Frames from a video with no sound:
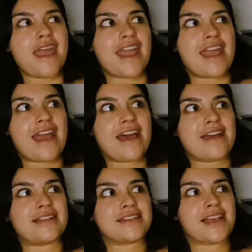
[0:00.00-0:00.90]

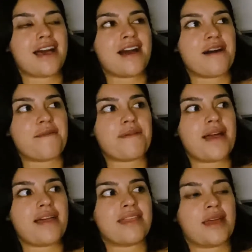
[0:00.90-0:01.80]
And
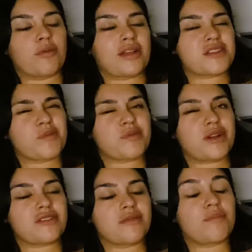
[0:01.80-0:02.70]
then, well, not so much
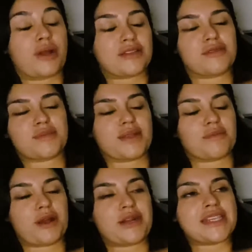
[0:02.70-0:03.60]
pretzels, but the
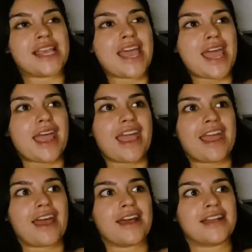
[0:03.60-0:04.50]
brownies.
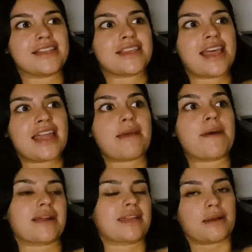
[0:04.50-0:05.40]
And then I
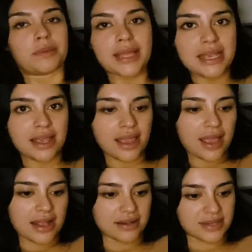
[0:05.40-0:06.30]
packed like a
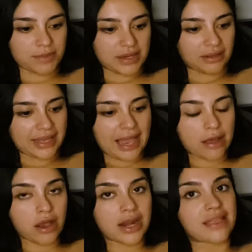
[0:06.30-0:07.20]
blanket and something to lay out on.